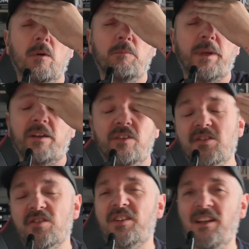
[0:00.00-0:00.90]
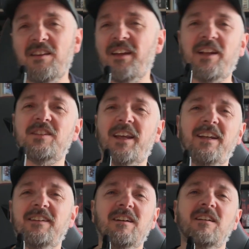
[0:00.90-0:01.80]
Because it's just in there to get
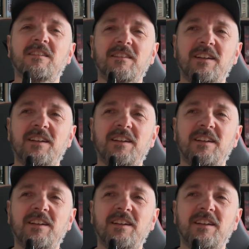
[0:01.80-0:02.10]
it done.